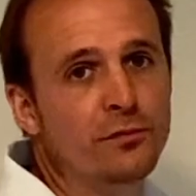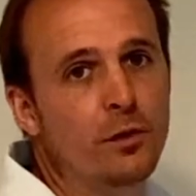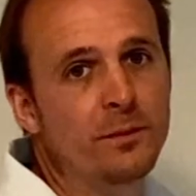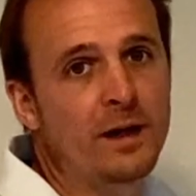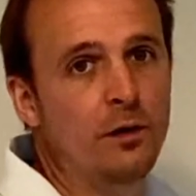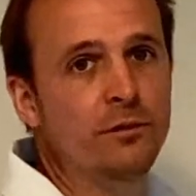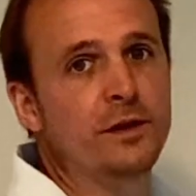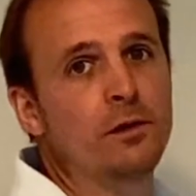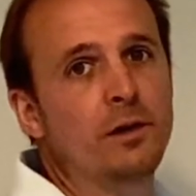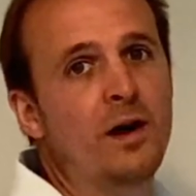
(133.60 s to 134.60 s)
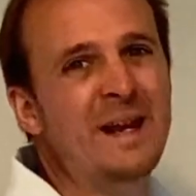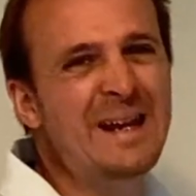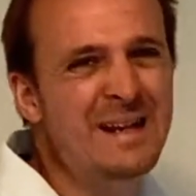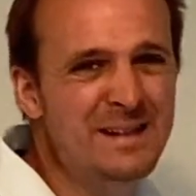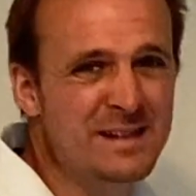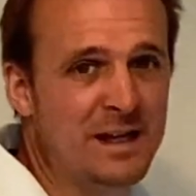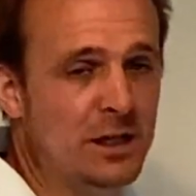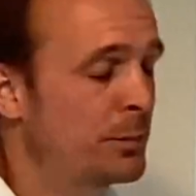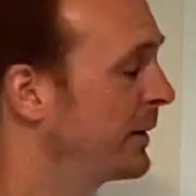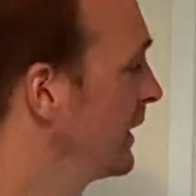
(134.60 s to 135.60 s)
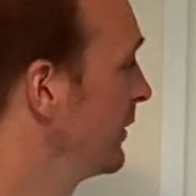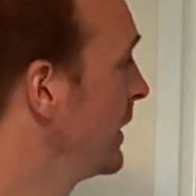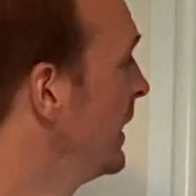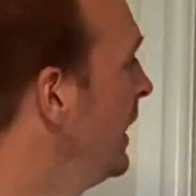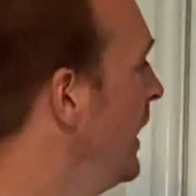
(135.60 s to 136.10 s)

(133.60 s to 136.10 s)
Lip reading: from the alveoli into that capillary,